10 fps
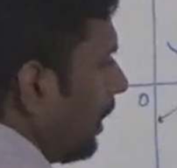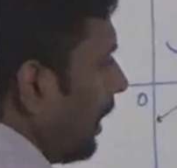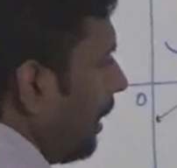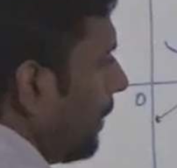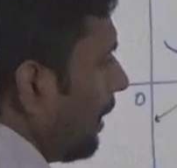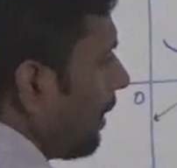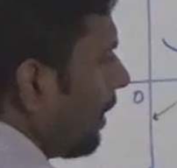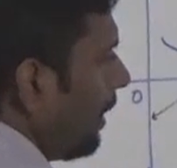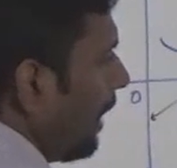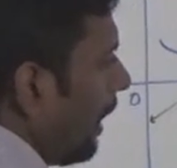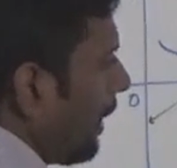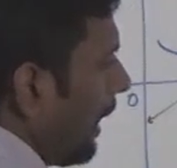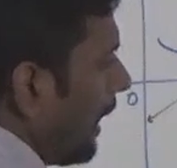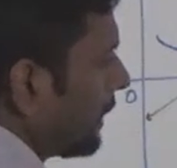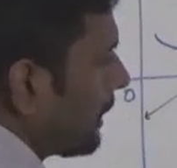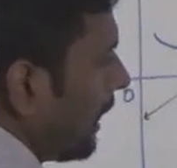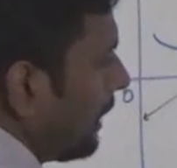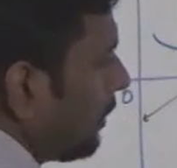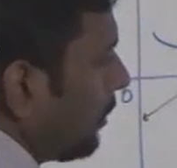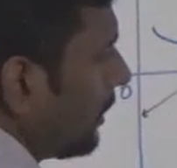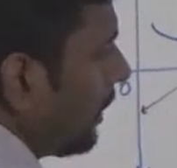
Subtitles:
limit delta x tends to